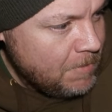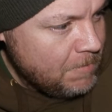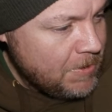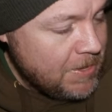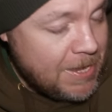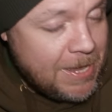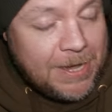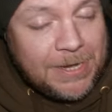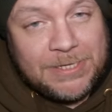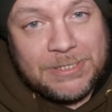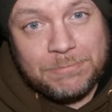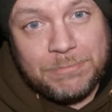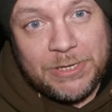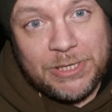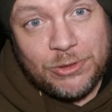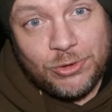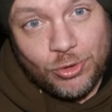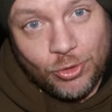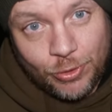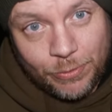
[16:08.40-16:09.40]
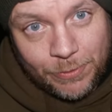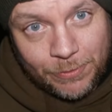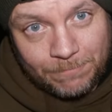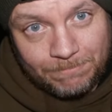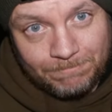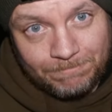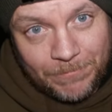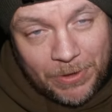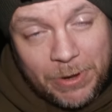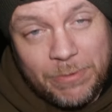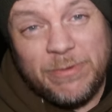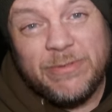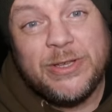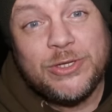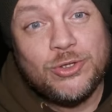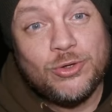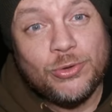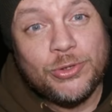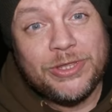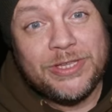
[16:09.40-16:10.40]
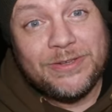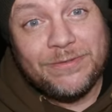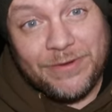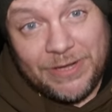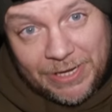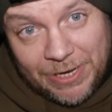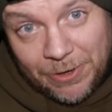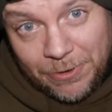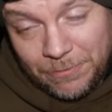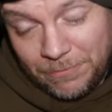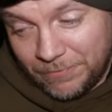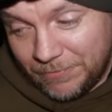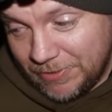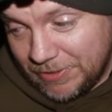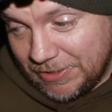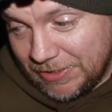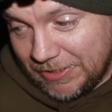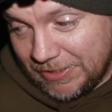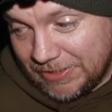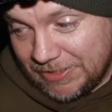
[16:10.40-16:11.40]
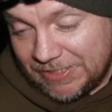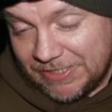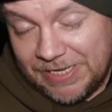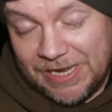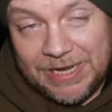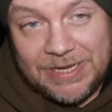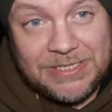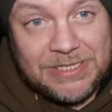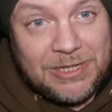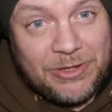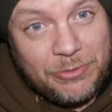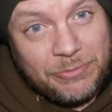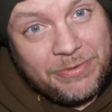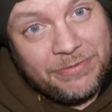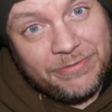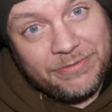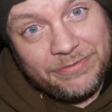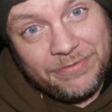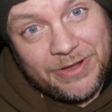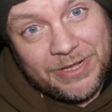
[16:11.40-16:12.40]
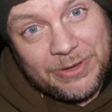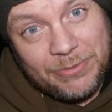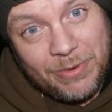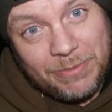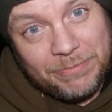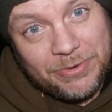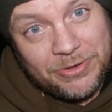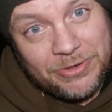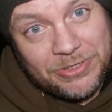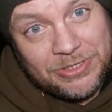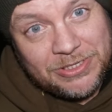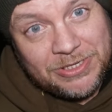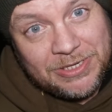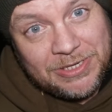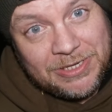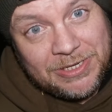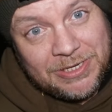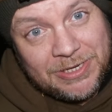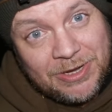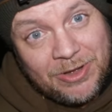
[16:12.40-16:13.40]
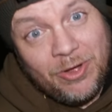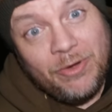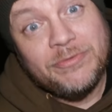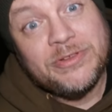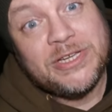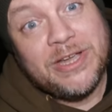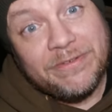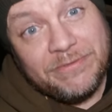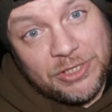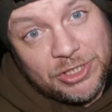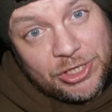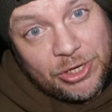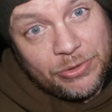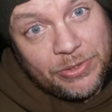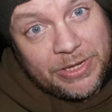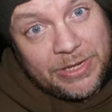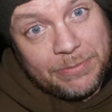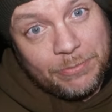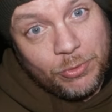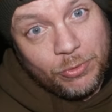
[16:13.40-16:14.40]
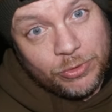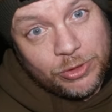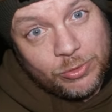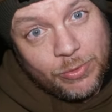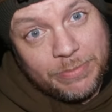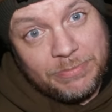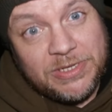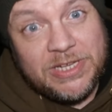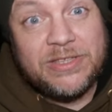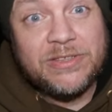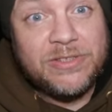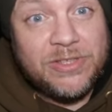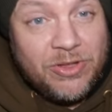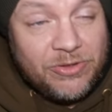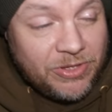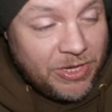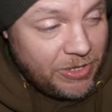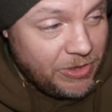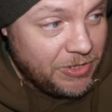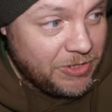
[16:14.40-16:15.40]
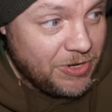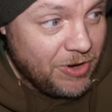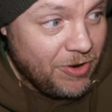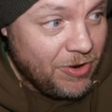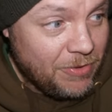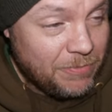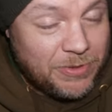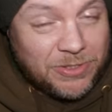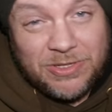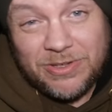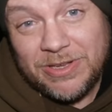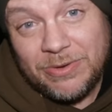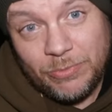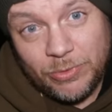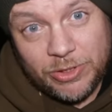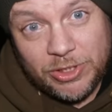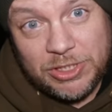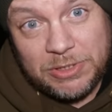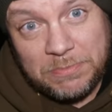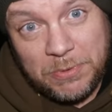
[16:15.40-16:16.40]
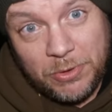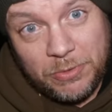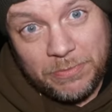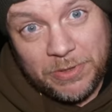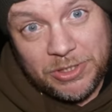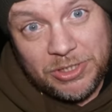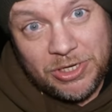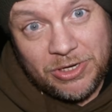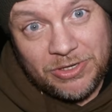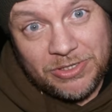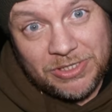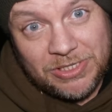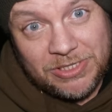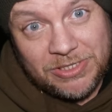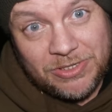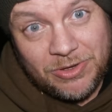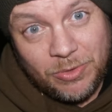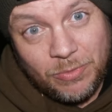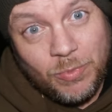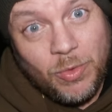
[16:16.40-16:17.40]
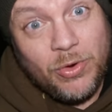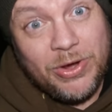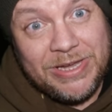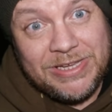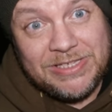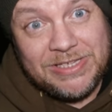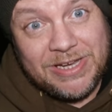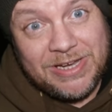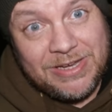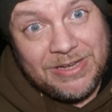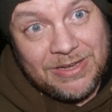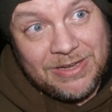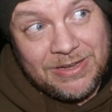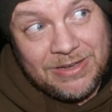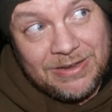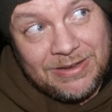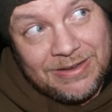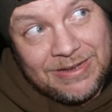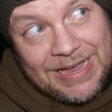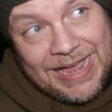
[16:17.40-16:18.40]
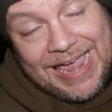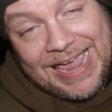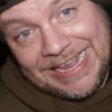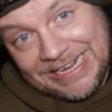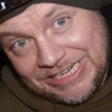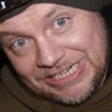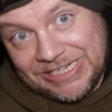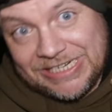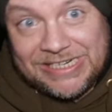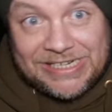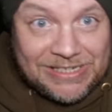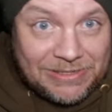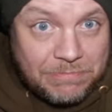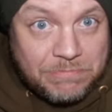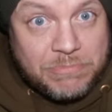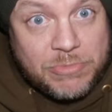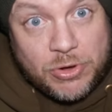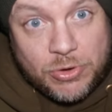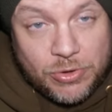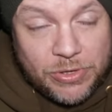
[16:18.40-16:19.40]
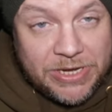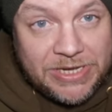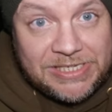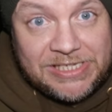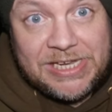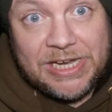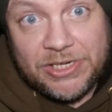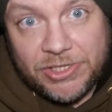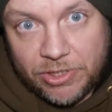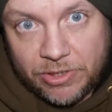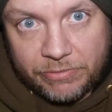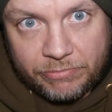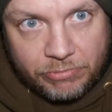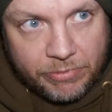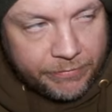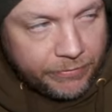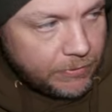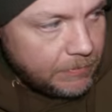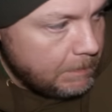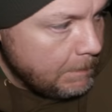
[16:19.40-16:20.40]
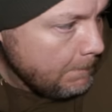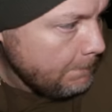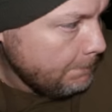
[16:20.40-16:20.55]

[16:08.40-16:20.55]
But yeah, it's been enjoyable. Hope you've enjoyed this video. As I say, it's a little bit of a funny one because obviously I haven't shown any more swims in the dark because I didn't want to spook my chances on what is a edgy and moody section of river.